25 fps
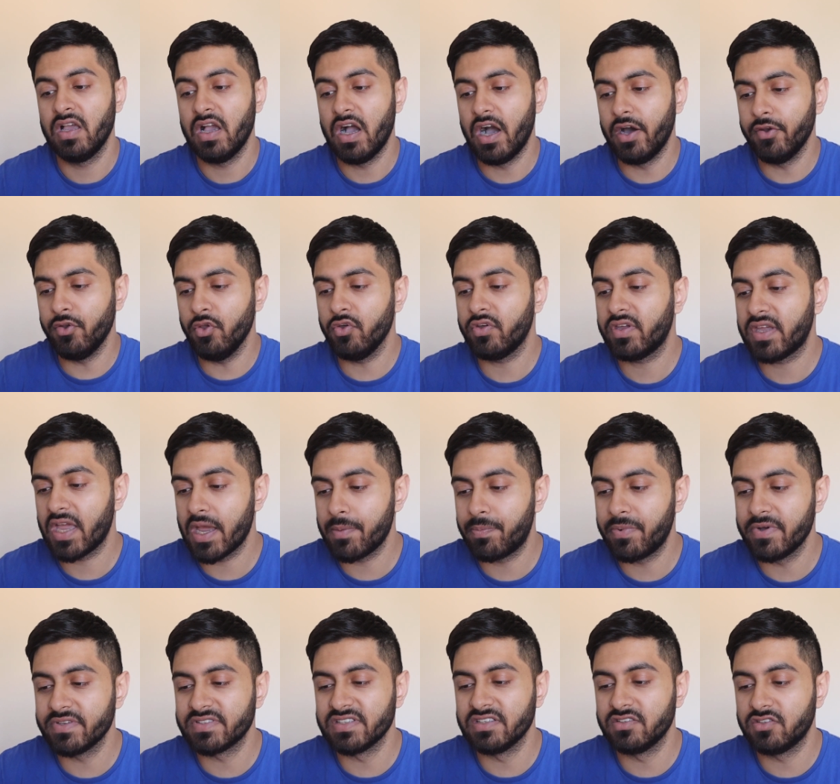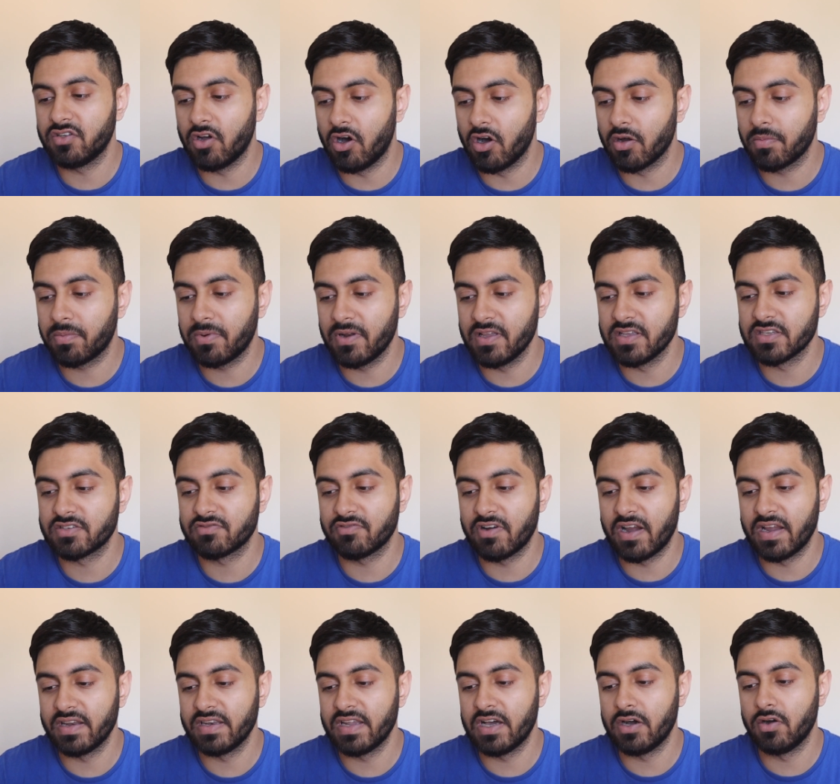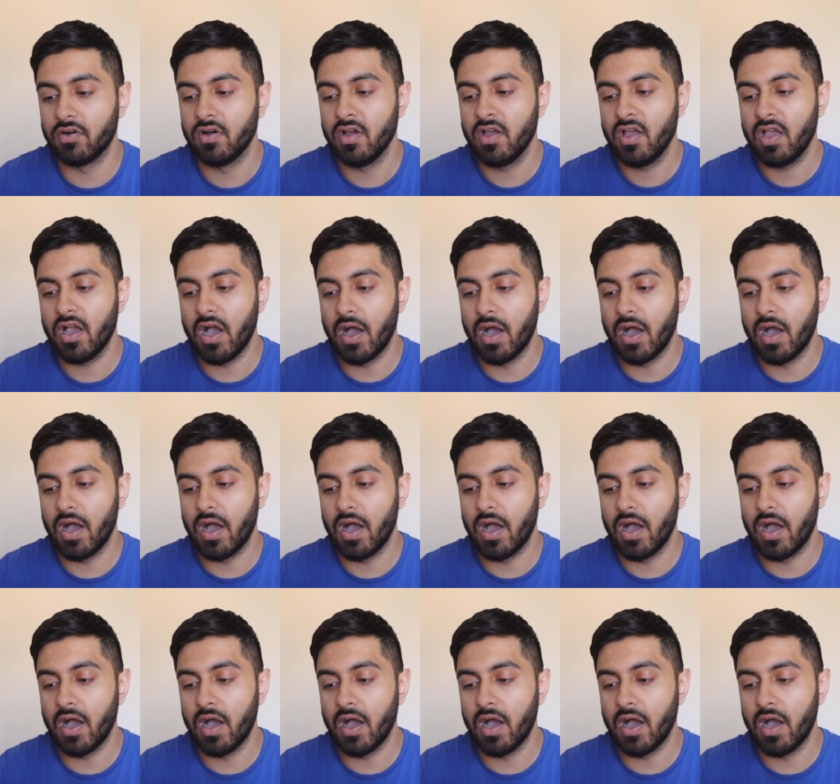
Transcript: I know Kepa is a dark place right now.